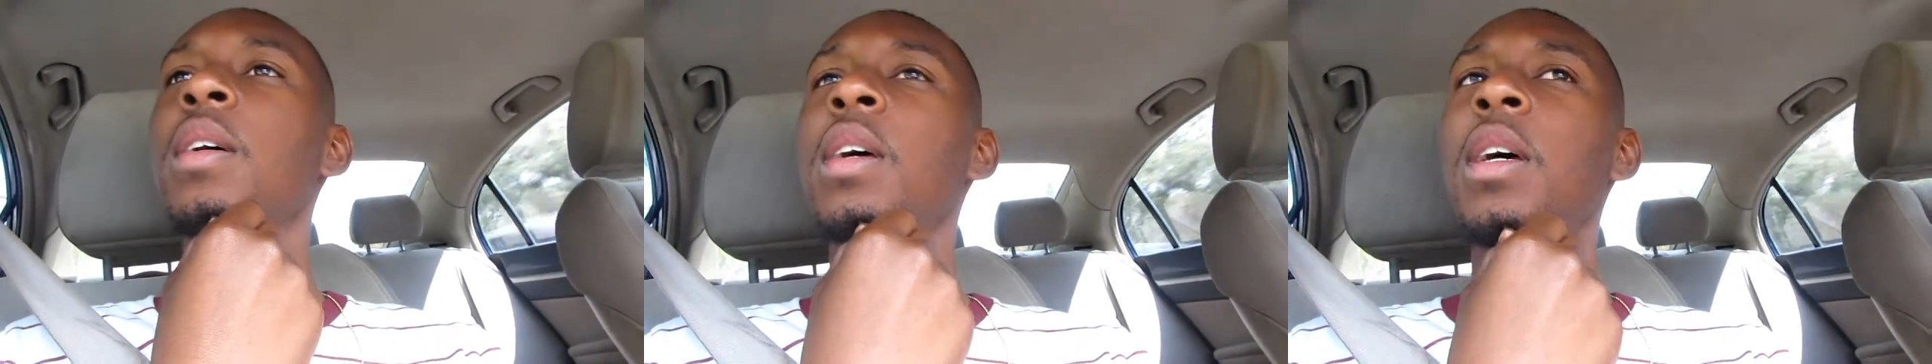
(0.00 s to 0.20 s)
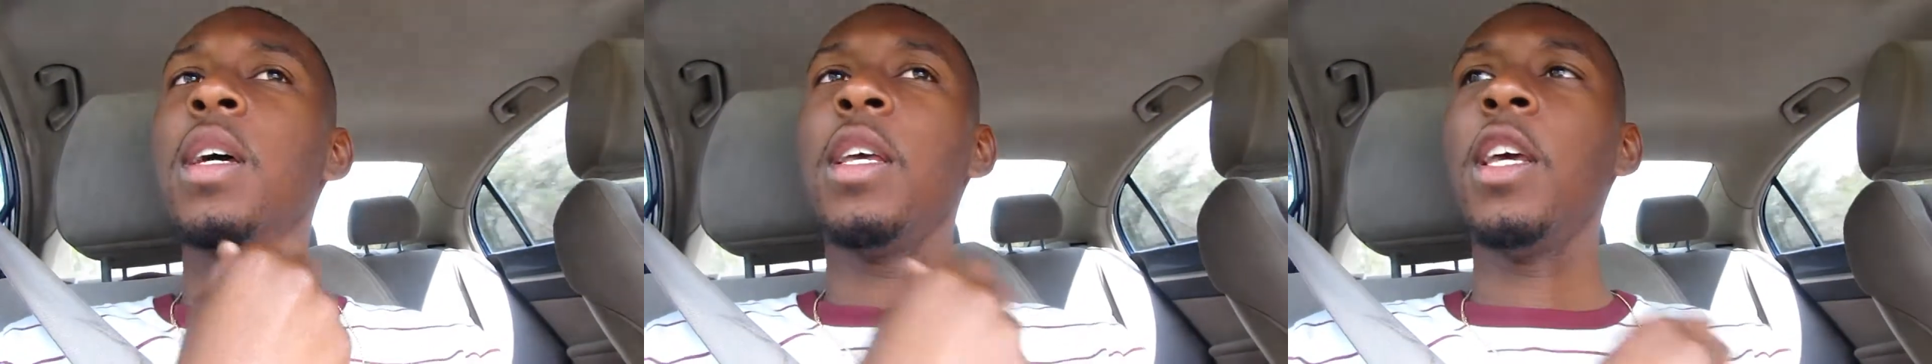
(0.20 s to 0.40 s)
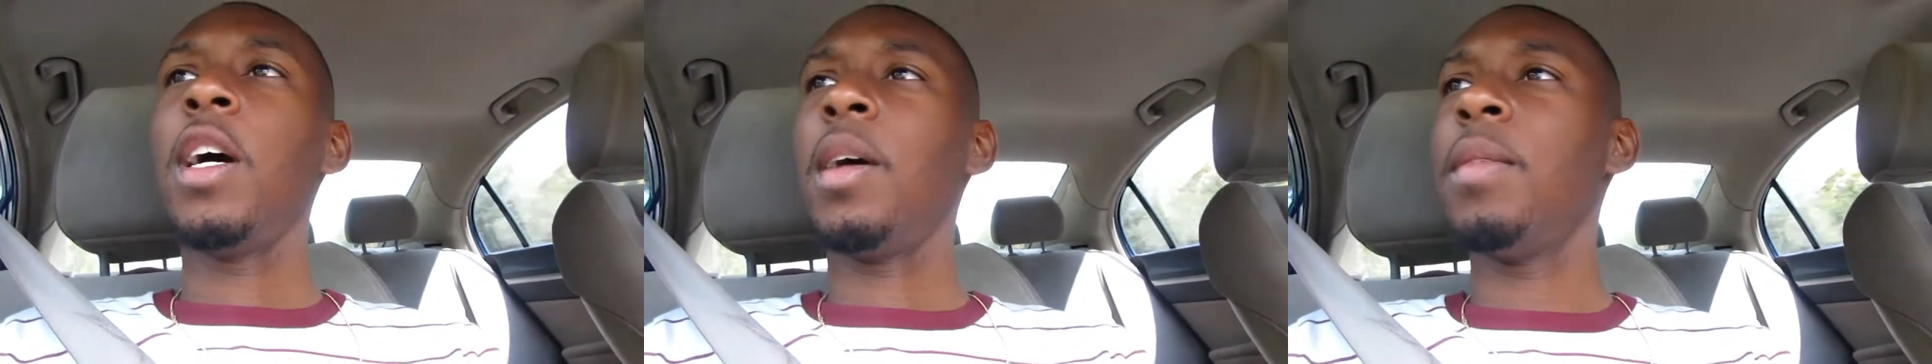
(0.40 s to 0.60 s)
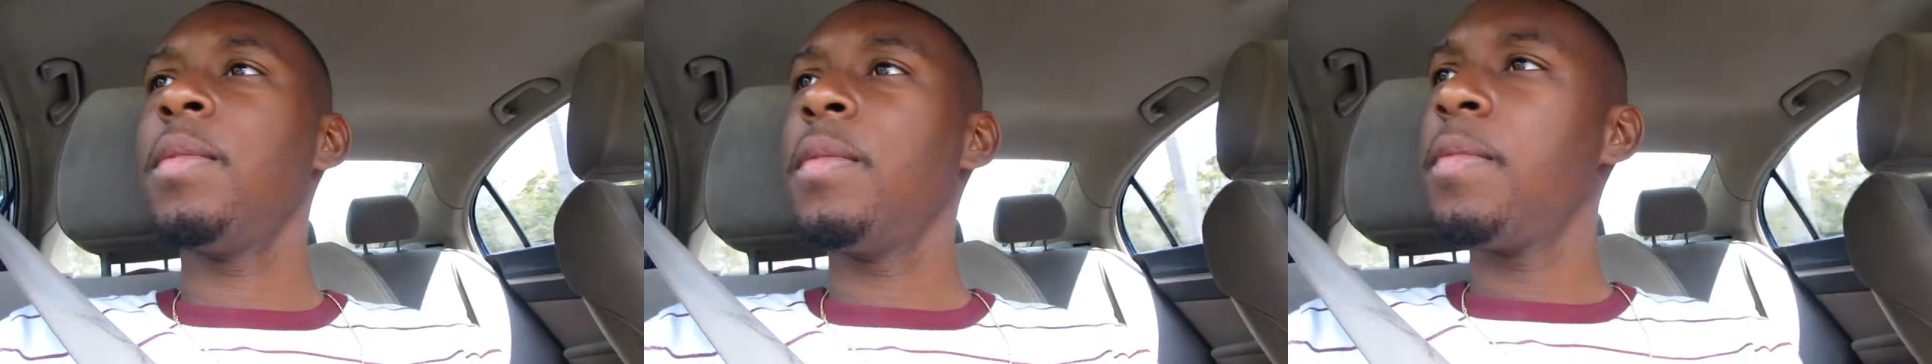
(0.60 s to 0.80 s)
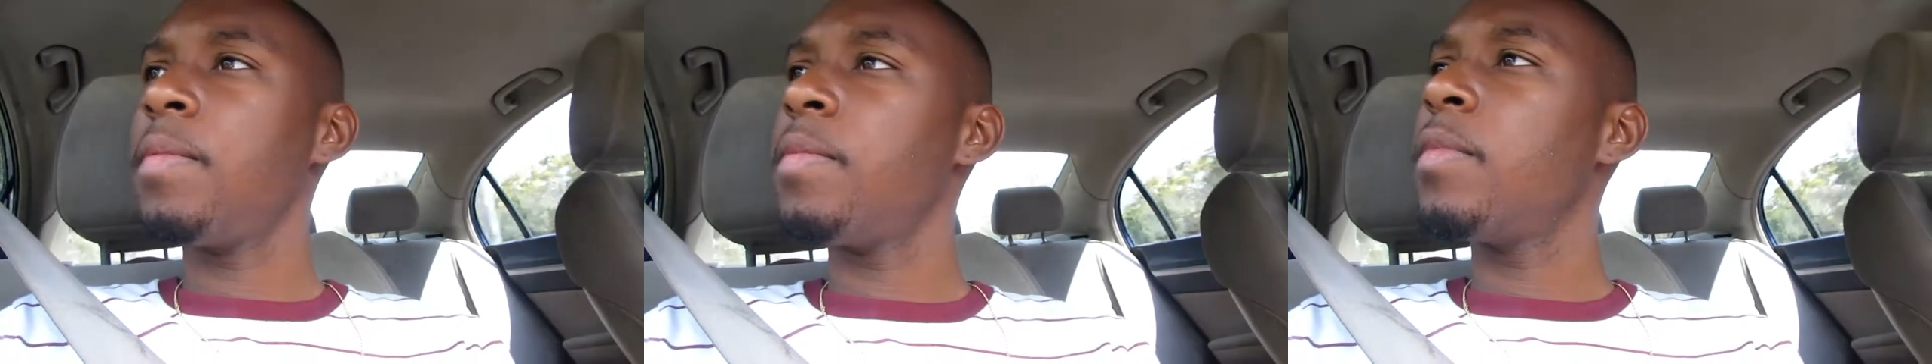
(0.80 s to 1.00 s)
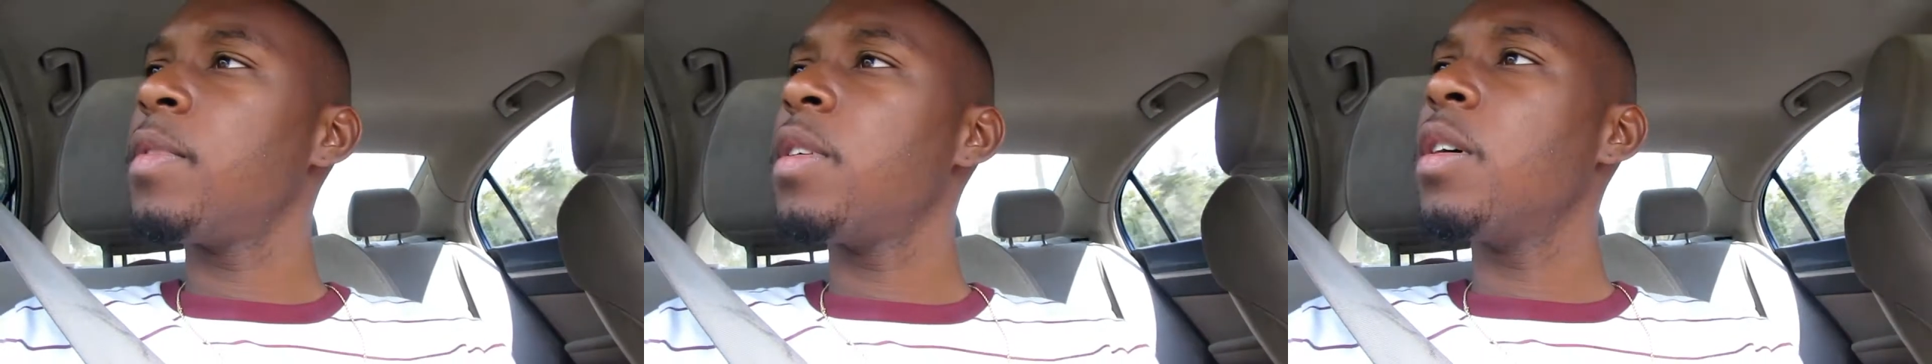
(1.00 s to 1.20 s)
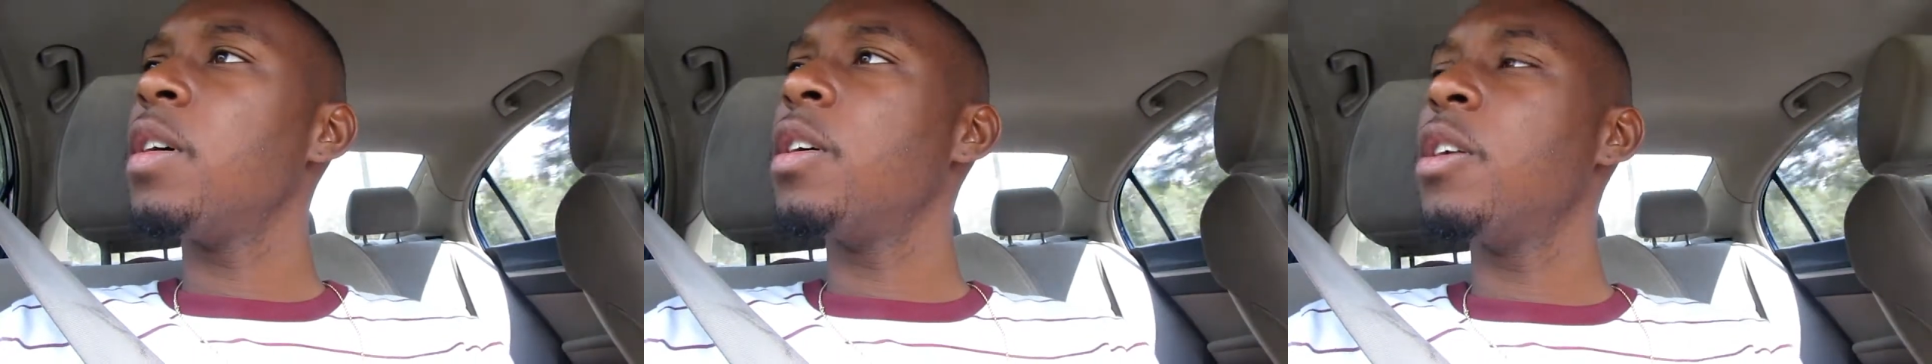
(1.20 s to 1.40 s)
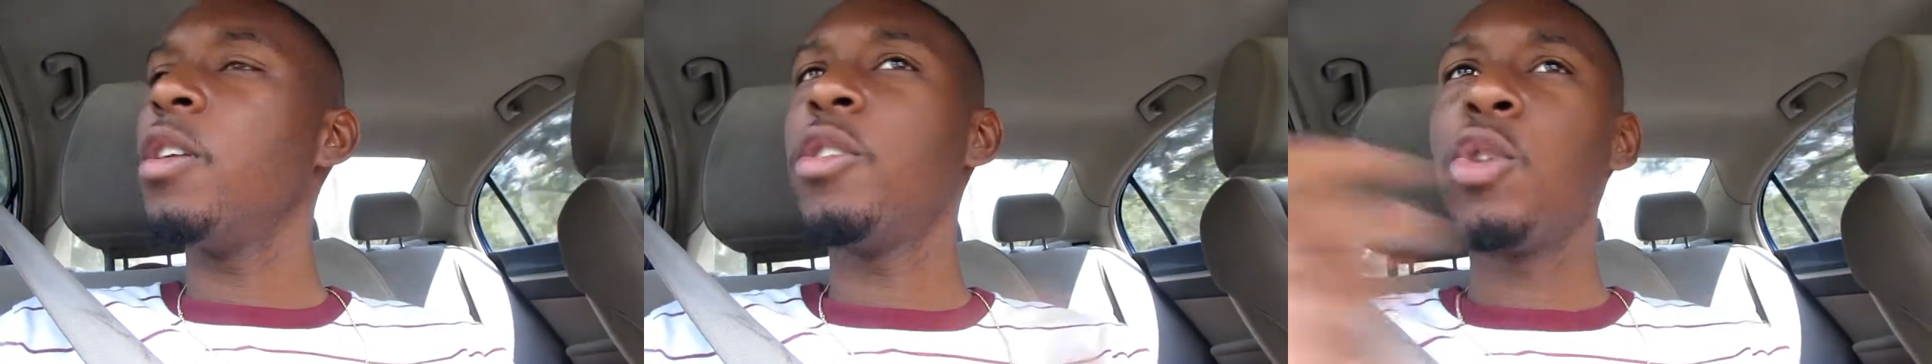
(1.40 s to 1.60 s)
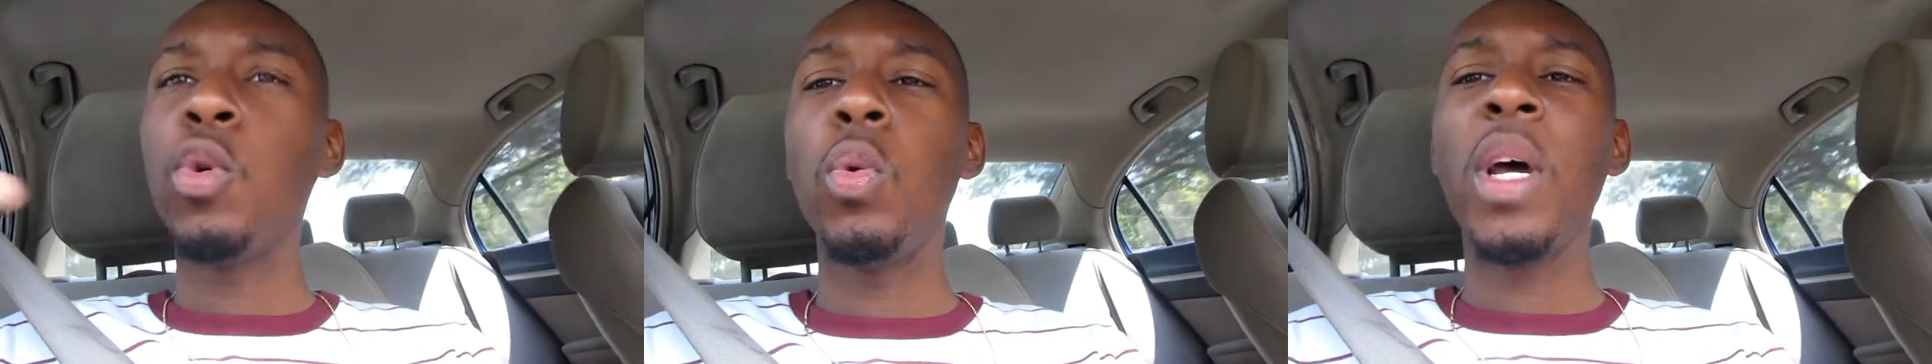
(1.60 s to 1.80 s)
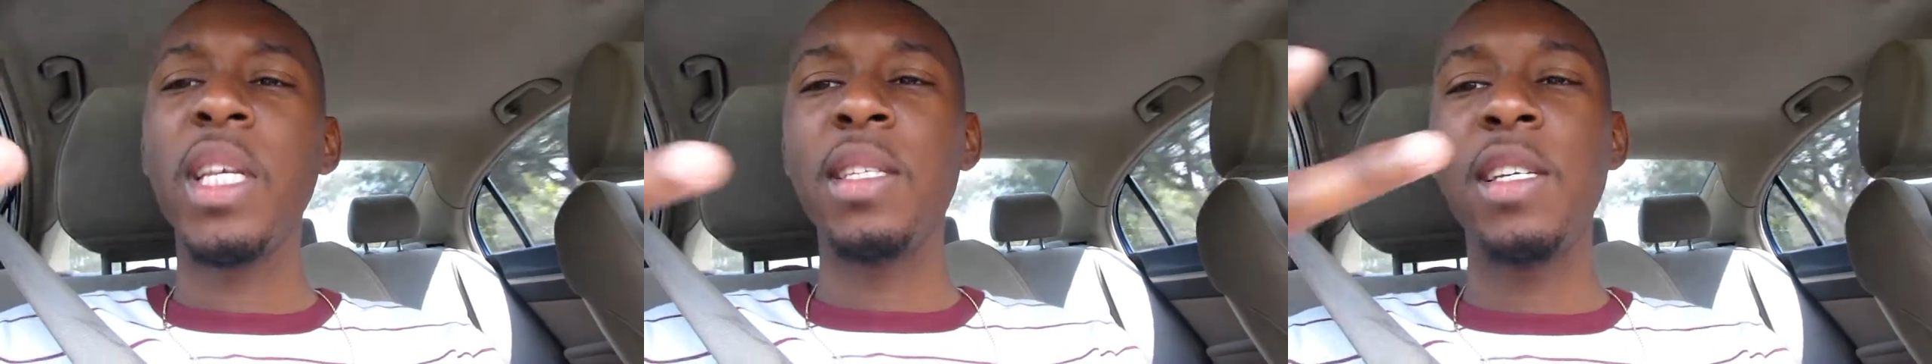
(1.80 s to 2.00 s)
yeah. Two
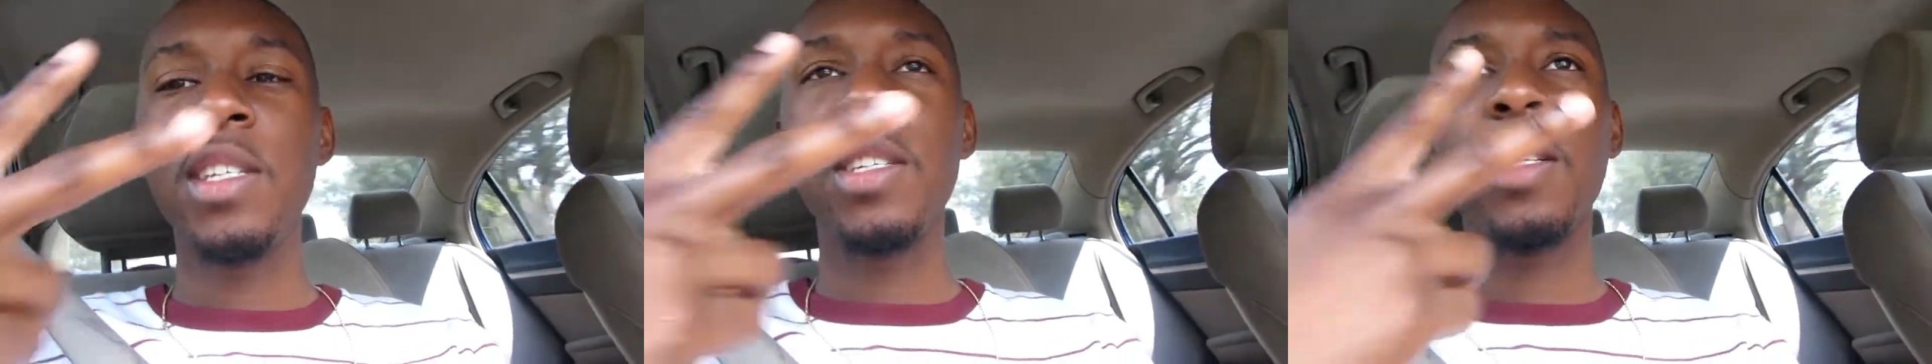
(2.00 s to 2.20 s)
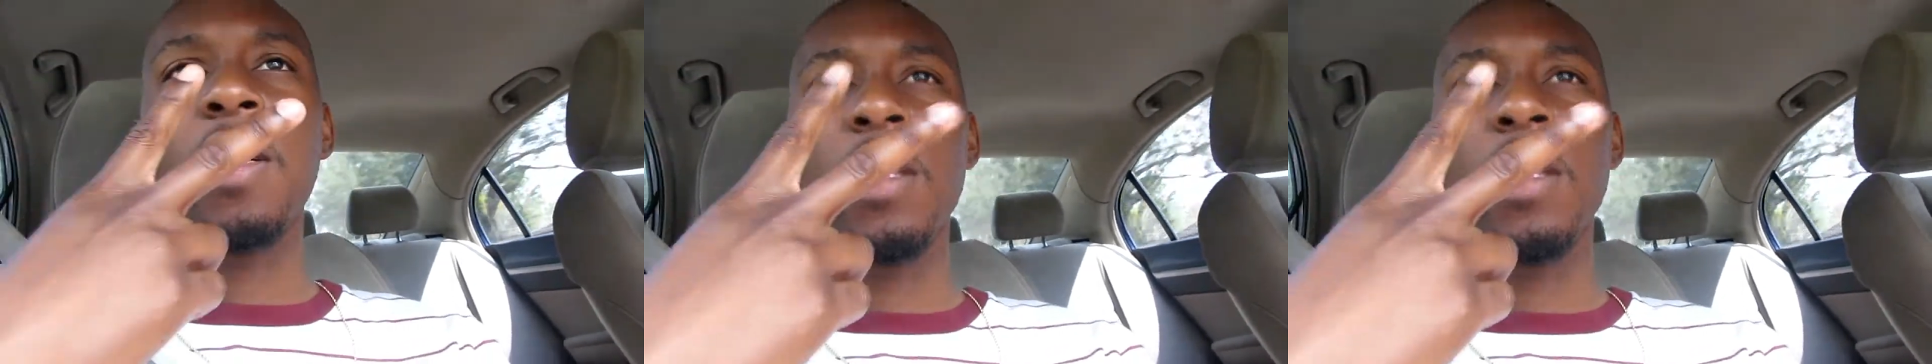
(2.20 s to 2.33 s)
weddings this year.